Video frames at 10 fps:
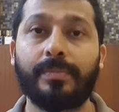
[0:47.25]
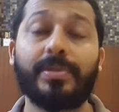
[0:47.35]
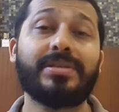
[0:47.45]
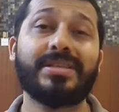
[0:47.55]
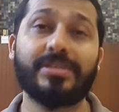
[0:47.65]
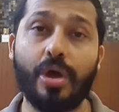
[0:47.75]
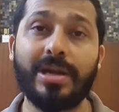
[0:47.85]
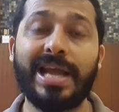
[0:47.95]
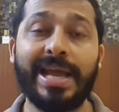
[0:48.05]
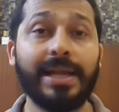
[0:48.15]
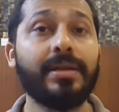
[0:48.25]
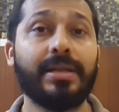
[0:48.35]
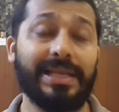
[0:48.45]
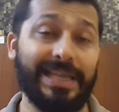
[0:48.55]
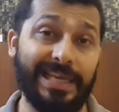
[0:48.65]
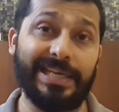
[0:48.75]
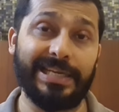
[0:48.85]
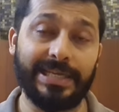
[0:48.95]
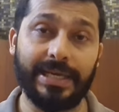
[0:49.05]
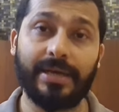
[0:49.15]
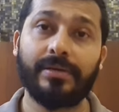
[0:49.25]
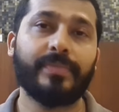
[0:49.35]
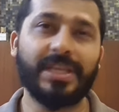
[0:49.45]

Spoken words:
purchase online in India.